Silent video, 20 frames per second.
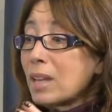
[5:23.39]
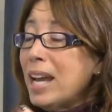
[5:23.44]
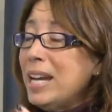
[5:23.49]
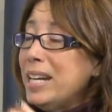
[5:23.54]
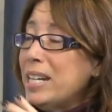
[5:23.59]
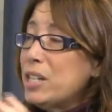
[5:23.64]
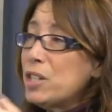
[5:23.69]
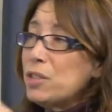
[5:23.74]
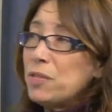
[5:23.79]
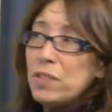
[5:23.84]

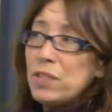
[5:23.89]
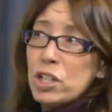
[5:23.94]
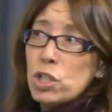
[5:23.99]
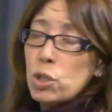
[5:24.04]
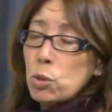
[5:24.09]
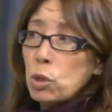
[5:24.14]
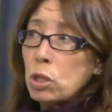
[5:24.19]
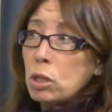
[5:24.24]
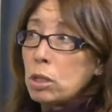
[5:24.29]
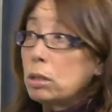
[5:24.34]
an
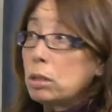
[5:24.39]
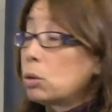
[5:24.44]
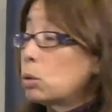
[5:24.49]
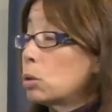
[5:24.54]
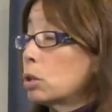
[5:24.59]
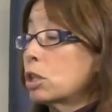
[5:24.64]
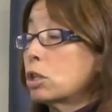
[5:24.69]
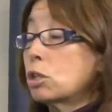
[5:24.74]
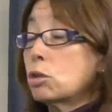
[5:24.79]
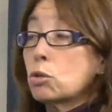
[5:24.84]
individual
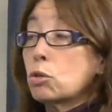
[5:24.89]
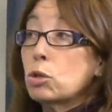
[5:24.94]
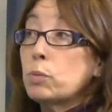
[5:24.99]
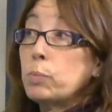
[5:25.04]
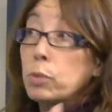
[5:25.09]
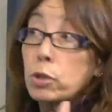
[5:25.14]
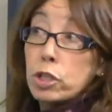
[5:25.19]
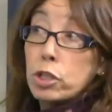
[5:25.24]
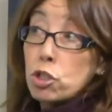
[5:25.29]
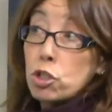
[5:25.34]
or a
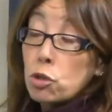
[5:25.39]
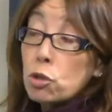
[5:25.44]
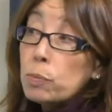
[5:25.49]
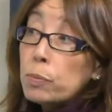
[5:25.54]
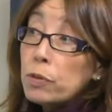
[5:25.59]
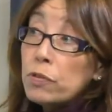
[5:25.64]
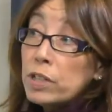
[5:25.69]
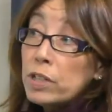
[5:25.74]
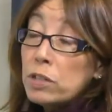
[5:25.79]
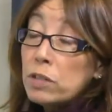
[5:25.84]
group or a
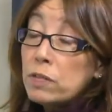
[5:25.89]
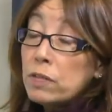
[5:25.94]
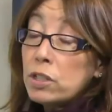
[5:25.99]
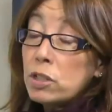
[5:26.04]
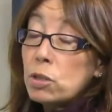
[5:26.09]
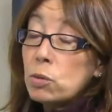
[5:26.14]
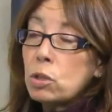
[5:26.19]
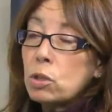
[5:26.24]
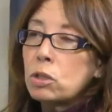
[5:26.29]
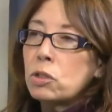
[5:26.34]
troop of
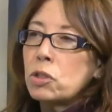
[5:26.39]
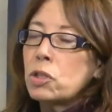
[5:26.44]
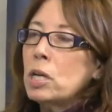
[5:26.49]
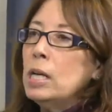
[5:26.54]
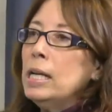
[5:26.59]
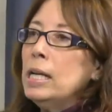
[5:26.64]
individuals.